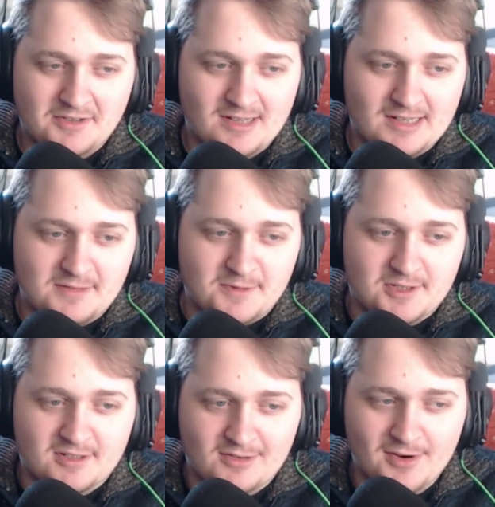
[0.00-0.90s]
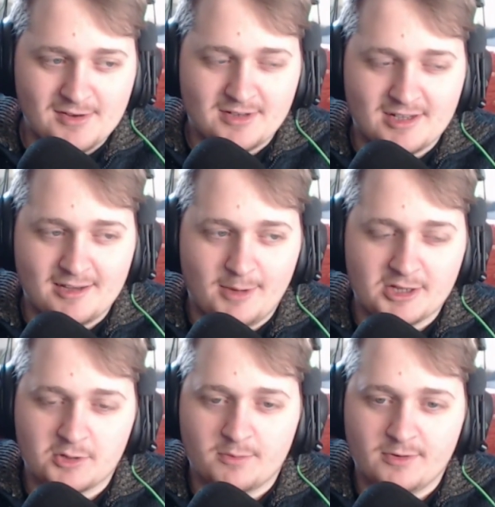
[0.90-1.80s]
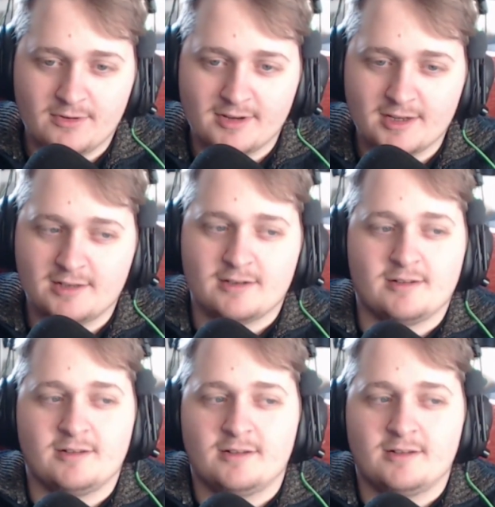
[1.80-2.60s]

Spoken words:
It was grossly misreported.